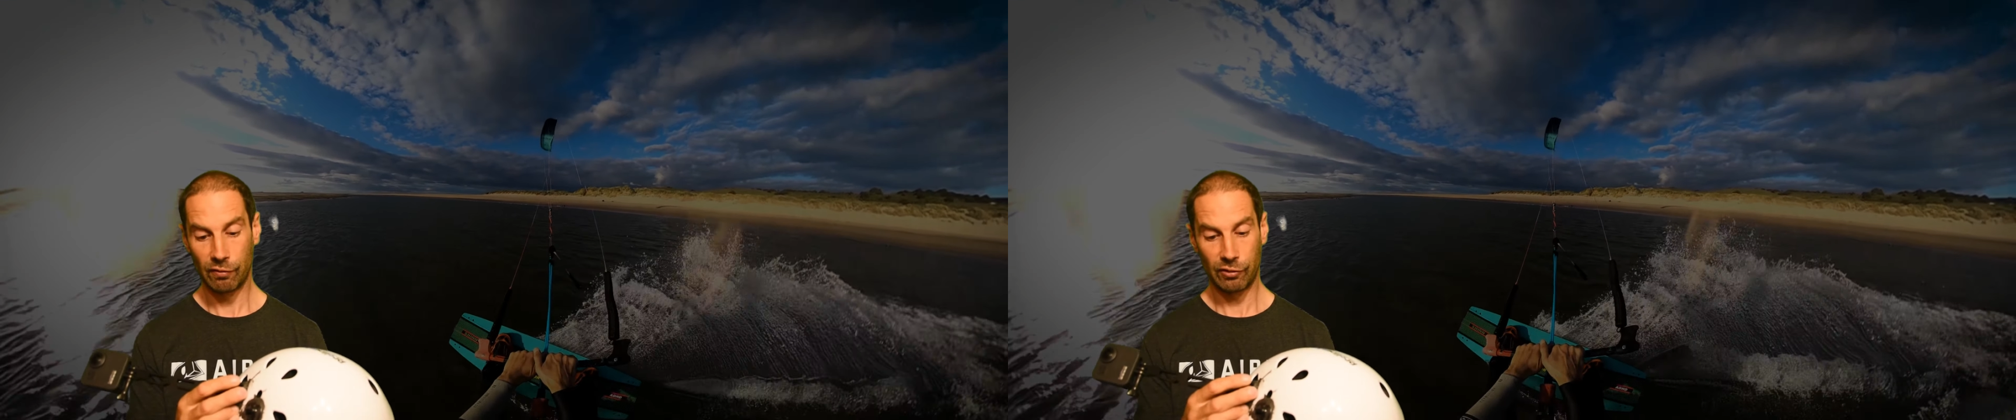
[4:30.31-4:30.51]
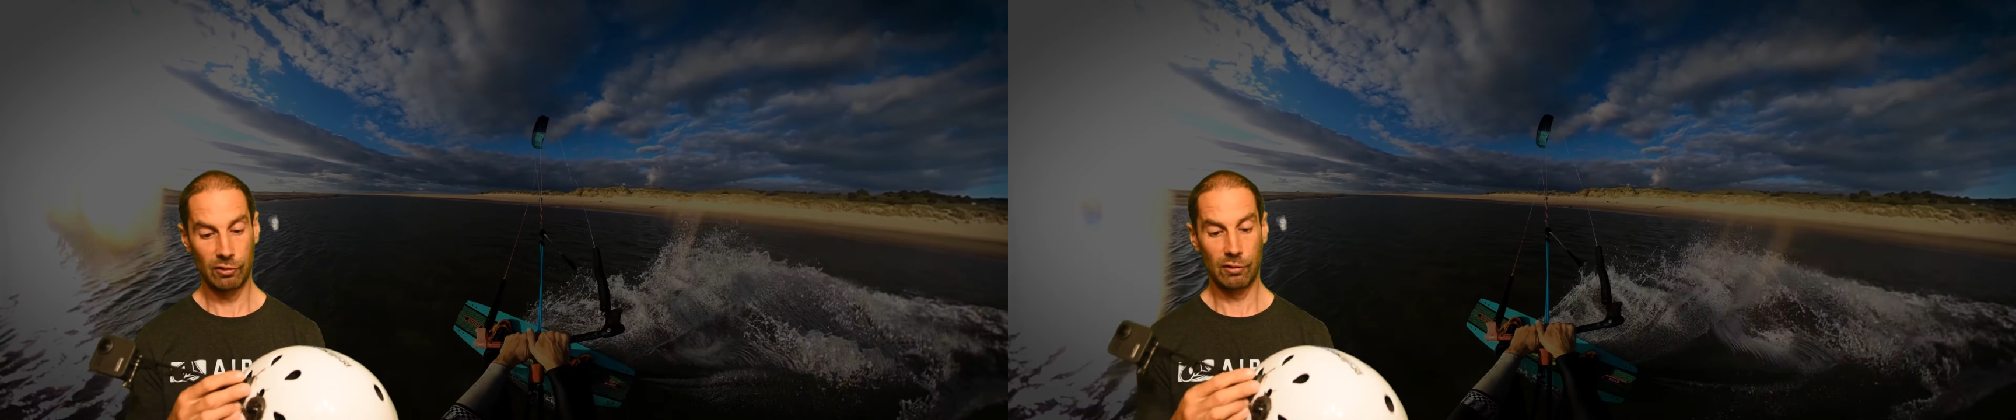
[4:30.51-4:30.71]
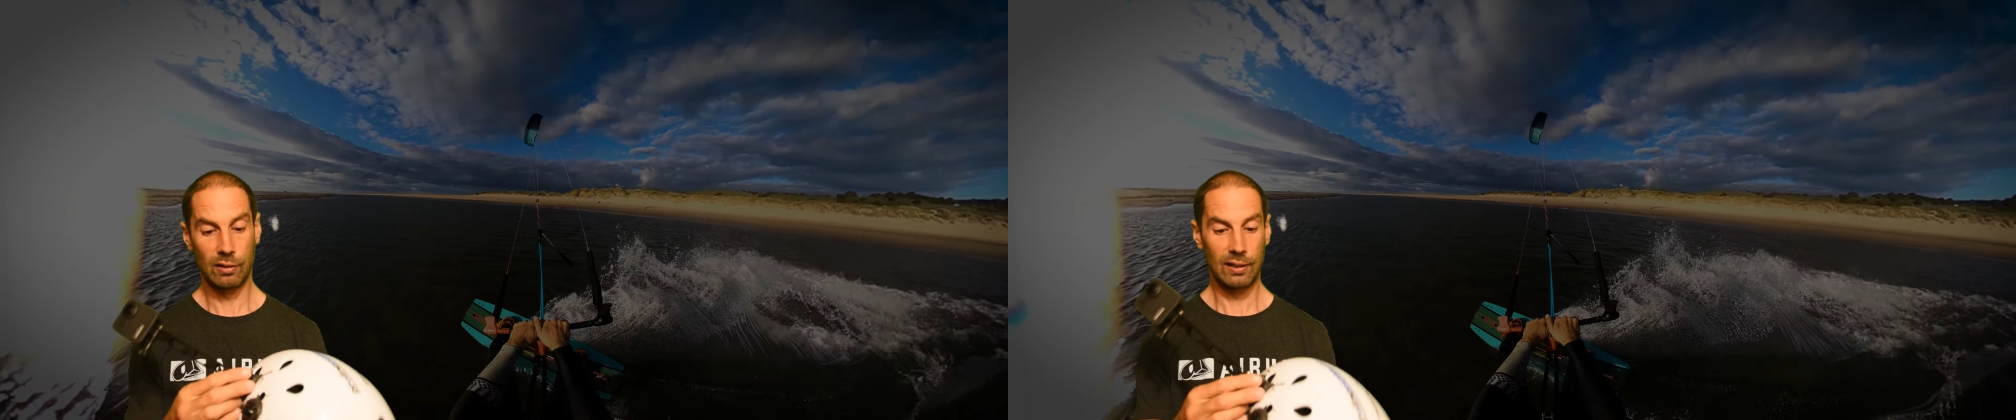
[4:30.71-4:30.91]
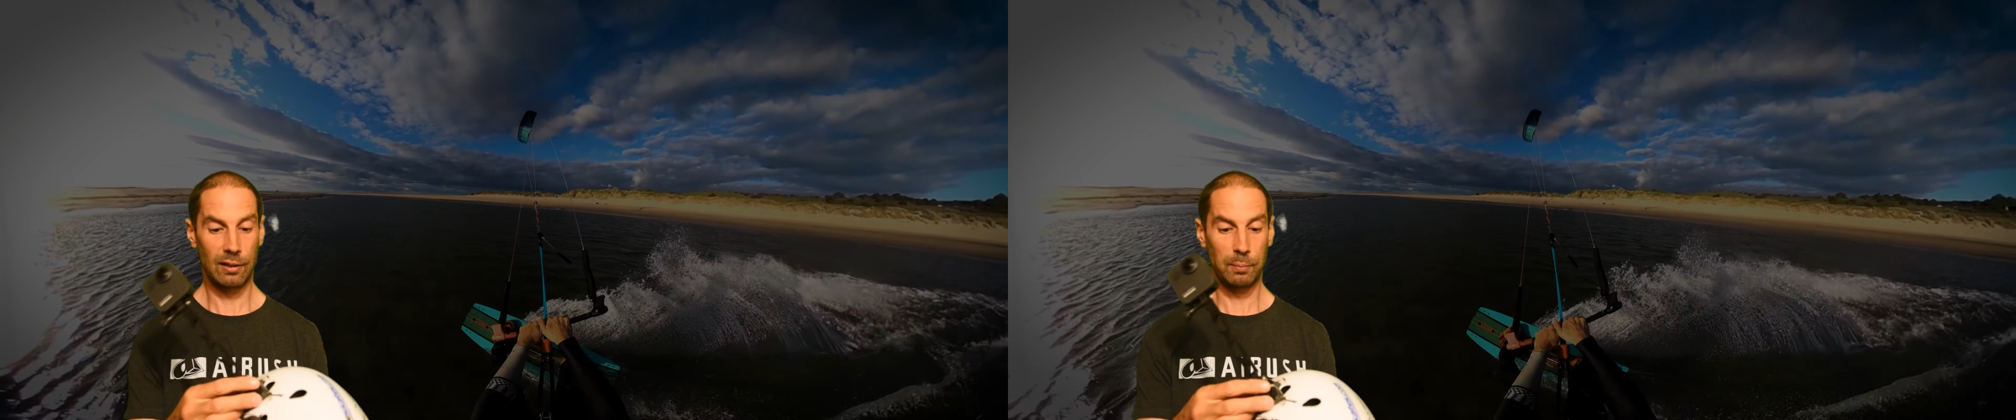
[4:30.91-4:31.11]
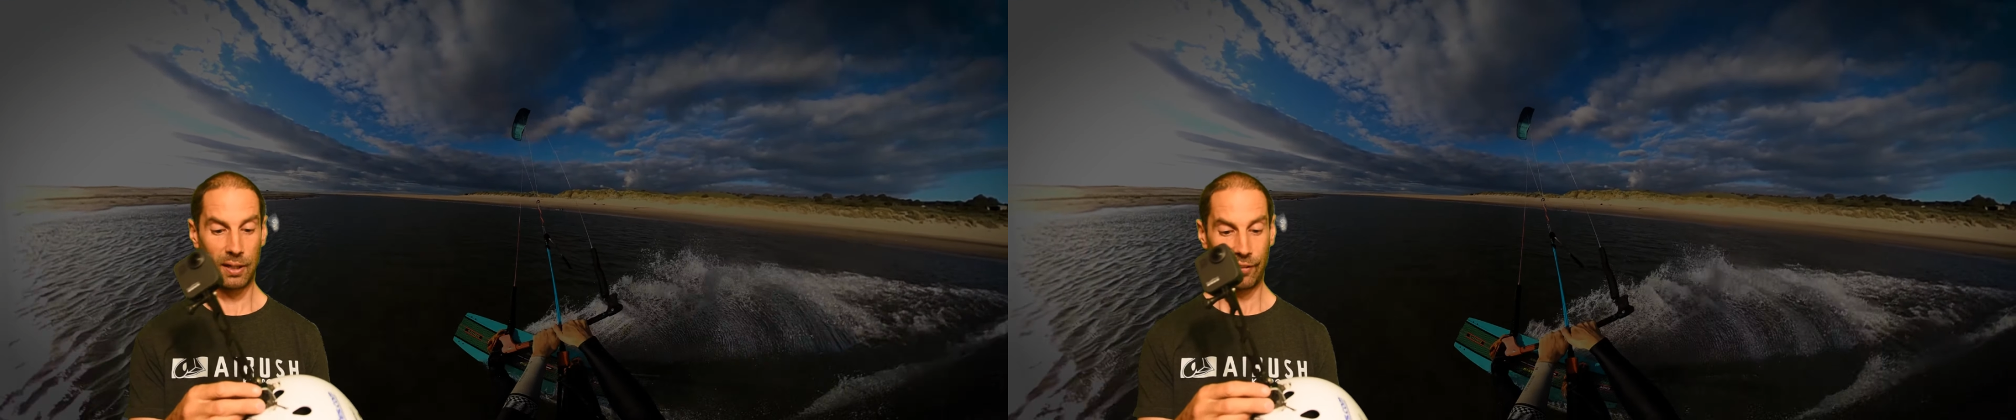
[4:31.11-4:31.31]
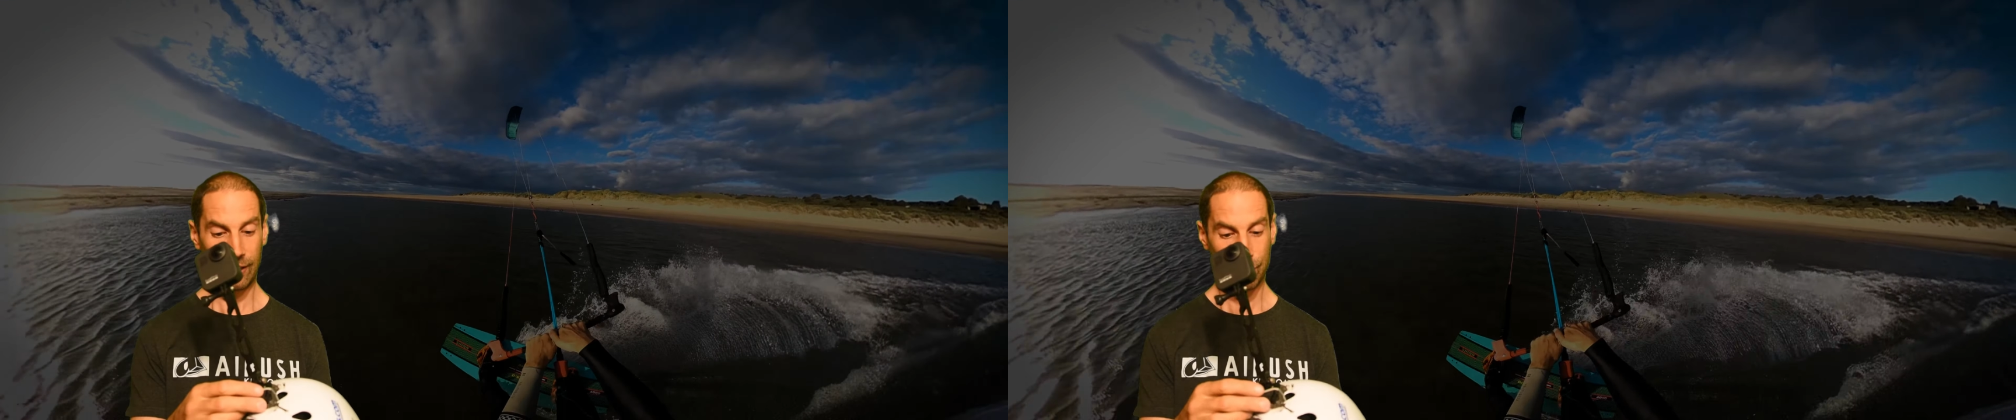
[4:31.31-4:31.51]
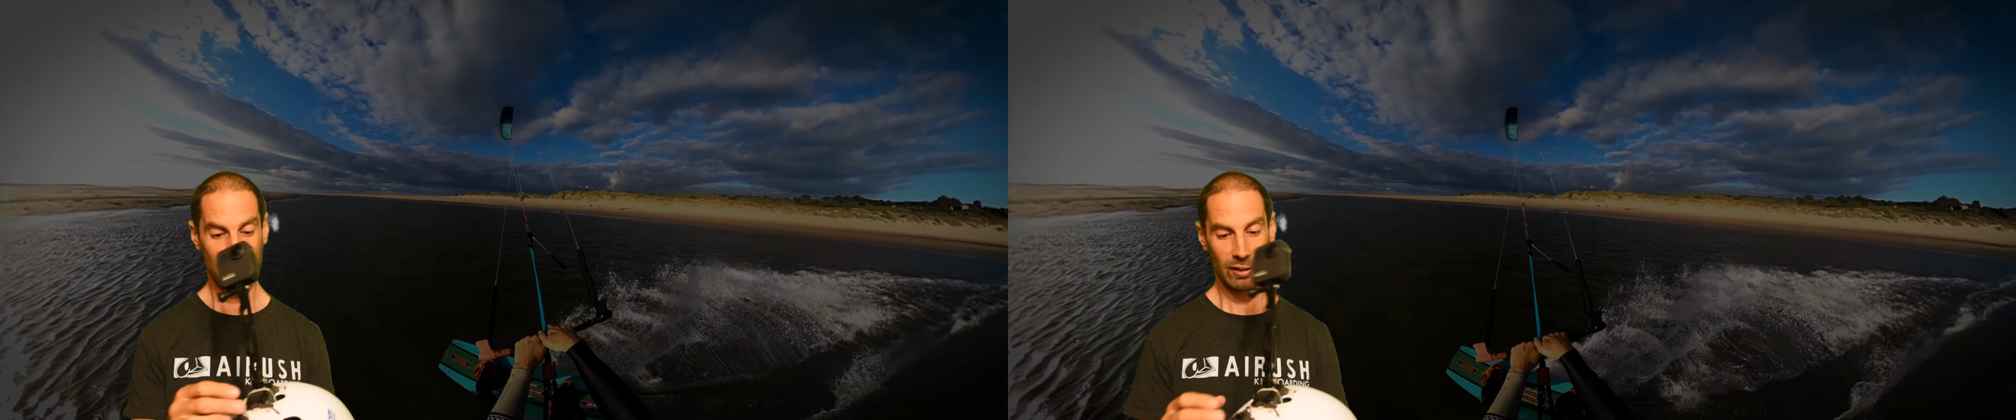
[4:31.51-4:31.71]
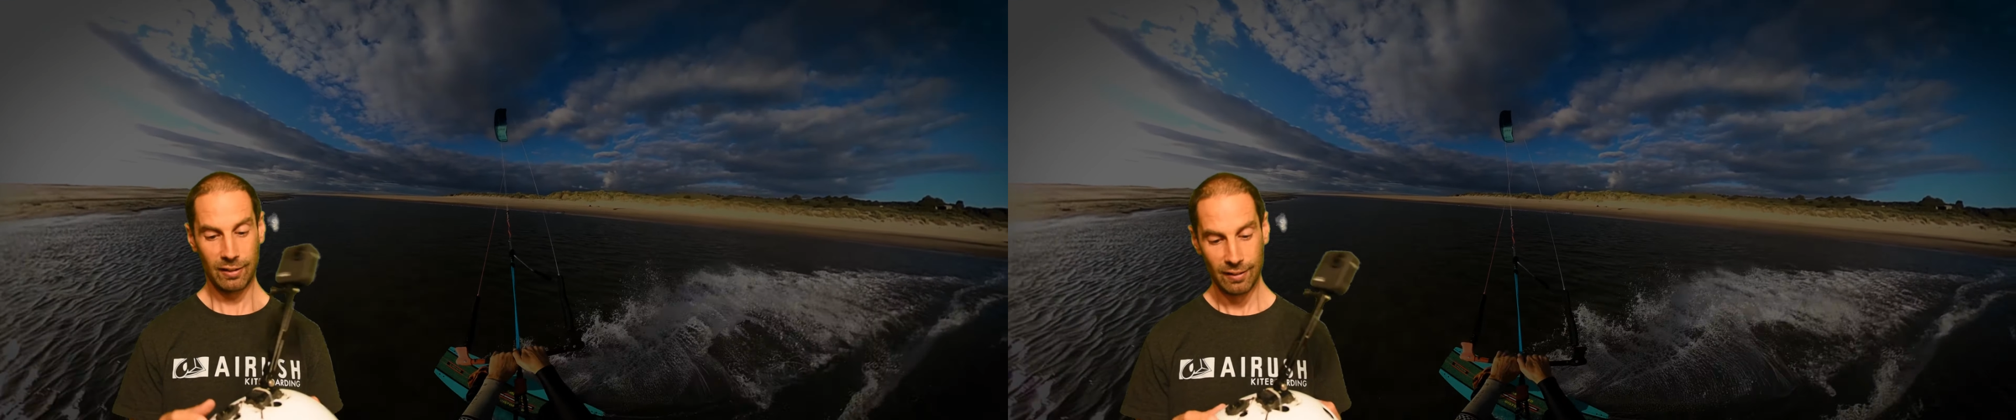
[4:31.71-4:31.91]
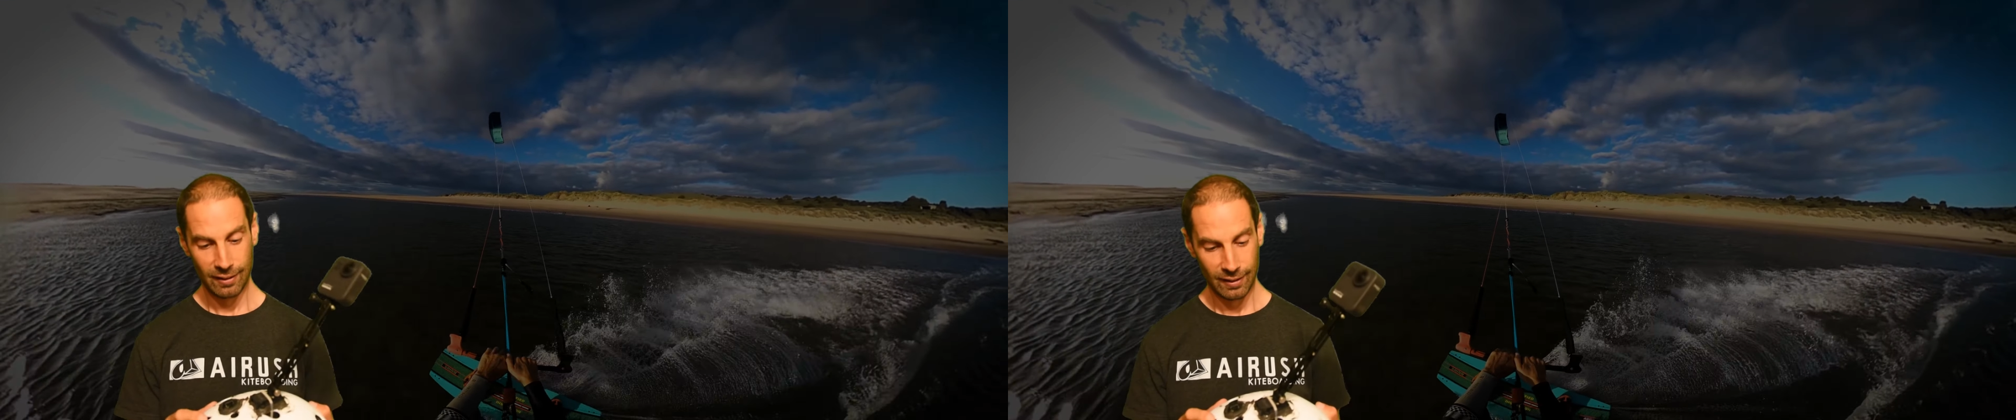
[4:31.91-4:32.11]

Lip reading: for a little bit of extra